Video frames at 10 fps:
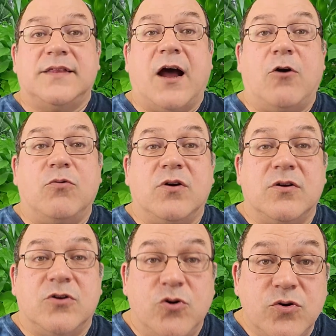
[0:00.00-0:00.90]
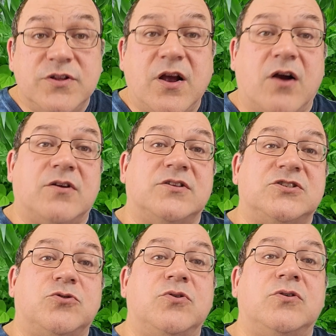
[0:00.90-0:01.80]
Now, good garden
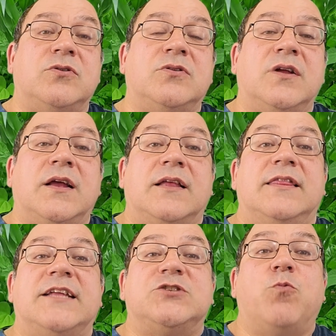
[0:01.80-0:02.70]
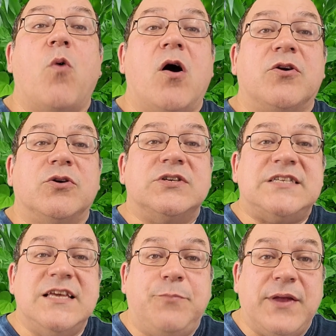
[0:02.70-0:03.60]
soil lets water
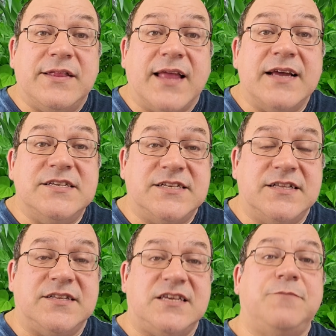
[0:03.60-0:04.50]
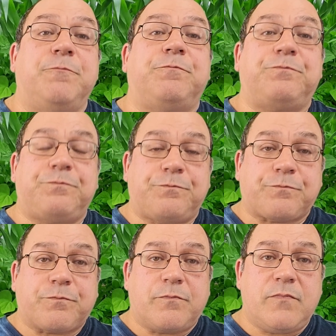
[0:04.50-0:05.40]
seep in nice and deep,
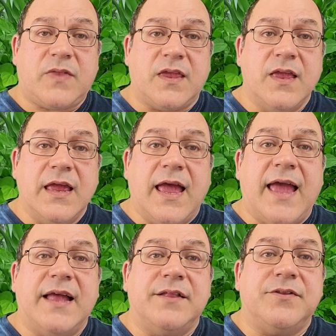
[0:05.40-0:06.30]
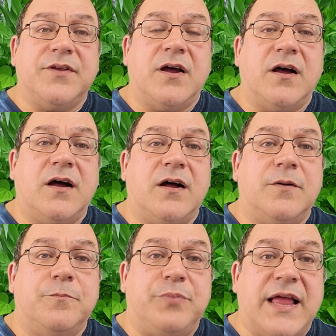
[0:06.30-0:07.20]
and
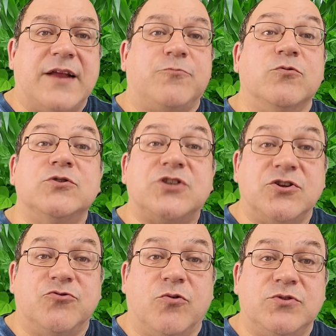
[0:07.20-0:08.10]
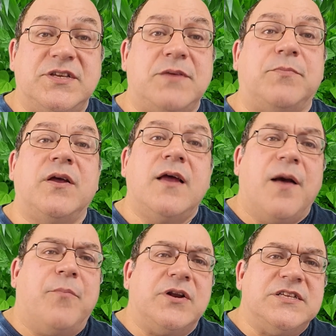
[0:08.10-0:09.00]
plant roots can grow deep.
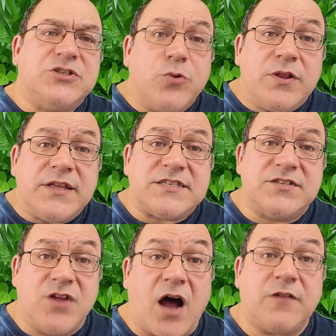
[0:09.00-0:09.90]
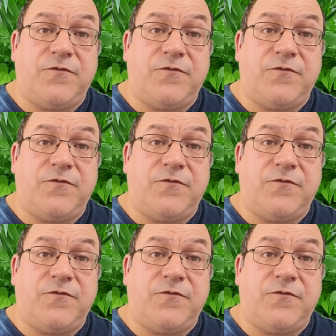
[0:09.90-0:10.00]
But in soil that's not